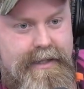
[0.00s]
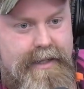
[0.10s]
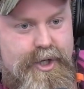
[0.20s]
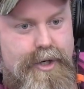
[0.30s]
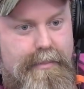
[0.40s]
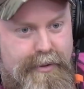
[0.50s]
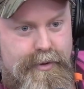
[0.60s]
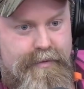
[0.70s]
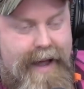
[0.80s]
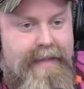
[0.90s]
that they should
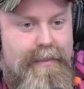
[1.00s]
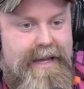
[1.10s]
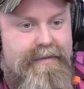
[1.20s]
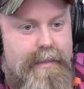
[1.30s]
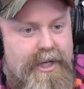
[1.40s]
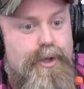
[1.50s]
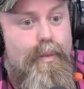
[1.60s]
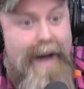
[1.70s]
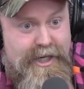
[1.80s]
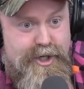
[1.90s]
improve. And then we give them a
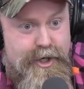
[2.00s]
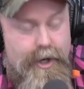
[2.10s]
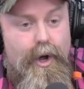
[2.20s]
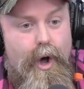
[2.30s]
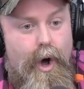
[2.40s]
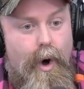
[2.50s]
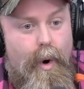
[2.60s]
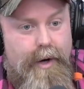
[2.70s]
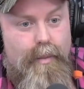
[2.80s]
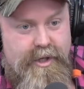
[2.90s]
direction
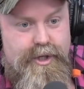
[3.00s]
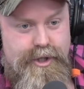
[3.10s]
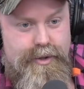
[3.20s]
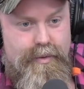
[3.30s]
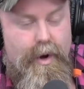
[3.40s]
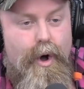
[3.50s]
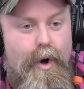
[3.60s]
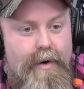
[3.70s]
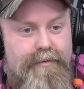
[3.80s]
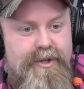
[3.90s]
on what to do.
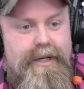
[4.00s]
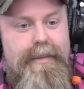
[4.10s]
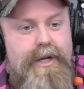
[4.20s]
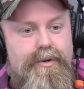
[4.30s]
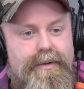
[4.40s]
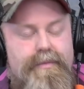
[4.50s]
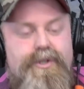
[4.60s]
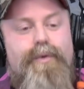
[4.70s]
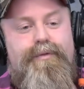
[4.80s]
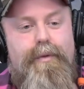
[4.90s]
For somebody who,
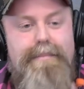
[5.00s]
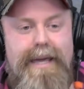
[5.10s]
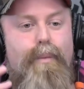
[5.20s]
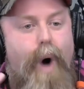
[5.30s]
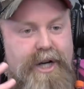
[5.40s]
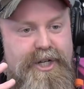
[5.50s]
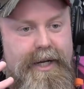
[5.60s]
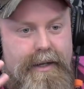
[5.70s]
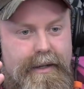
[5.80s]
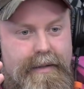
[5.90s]
so for me
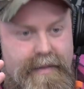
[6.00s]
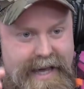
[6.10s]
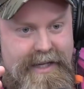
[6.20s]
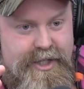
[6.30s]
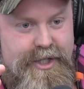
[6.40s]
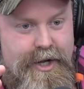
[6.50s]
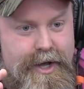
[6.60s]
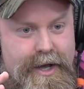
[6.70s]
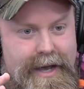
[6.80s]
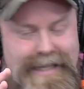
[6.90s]
watching this,
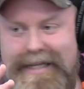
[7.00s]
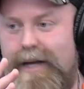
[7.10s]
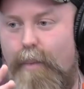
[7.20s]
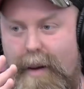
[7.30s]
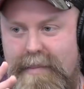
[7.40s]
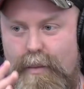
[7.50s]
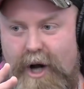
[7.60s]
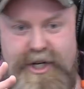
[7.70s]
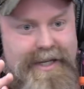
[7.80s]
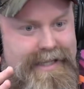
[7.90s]
it's like me
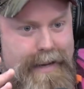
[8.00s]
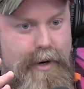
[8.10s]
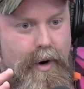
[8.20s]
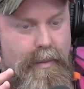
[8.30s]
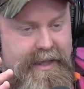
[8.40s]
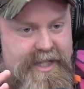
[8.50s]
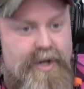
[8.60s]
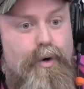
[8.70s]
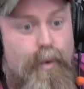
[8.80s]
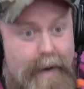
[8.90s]
watching a seminar with this
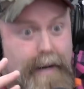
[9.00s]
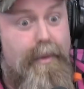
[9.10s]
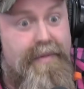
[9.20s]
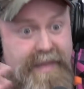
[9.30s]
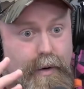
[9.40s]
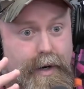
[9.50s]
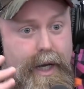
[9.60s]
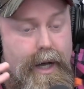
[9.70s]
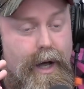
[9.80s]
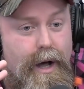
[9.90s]
incredible
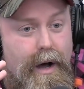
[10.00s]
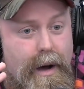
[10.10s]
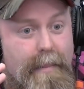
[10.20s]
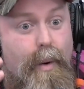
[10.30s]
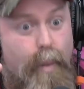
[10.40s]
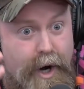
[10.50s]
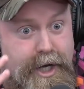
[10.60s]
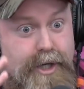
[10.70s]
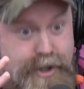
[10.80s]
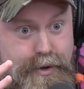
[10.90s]
theory. But what
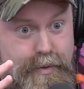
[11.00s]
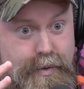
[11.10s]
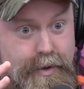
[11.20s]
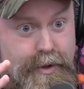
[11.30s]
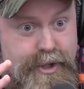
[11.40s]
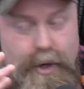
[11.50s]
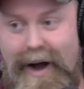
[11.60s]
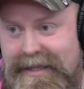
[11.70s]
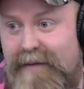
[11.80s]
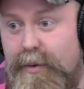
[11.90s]
do? You so
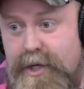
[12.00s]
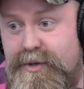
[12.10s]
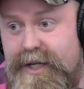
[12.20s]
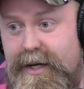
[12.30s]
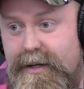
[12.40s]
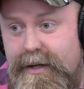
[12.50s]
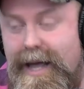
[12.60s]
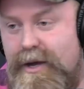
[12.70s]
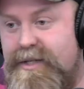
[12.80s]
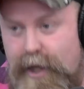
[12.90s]
I love what you said.
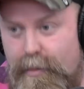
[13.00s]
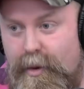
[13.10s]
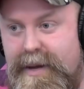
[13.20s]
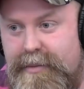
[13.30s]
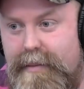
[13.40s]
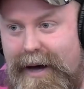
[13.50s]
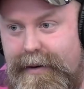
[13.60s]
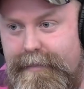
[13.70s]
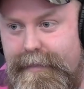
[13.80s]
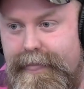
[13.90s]
Yeah, you tell more people about
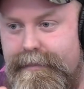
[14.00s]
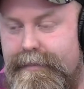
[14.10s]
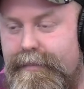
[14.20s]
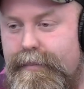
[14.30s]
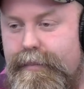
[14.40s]
it. Because